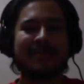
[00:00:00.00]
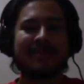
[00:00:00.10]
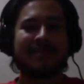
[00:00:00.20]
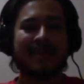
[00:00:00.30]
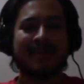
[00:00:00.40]
a full
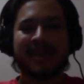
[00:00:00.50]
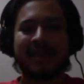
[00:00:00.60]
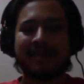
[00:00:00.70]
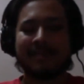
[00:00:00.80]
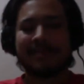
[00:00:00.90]
time.
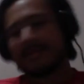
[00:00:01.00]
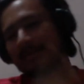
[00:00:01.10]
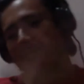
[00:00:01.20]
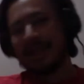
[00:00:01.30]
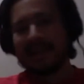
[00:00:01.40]
I'm
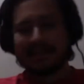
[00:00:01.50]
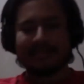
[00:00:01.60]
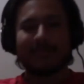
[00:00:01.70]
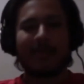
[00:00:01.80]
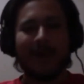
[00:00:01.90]
like,
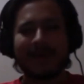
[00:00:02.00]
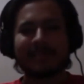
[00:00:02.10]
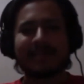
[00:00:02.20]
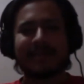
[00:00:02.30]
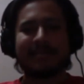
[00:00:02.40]
what is
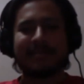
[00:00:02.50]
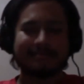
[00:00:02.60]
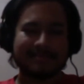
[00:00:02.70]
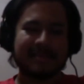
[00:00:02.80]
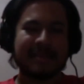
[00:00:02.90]
there?
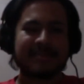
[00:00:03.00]
Let's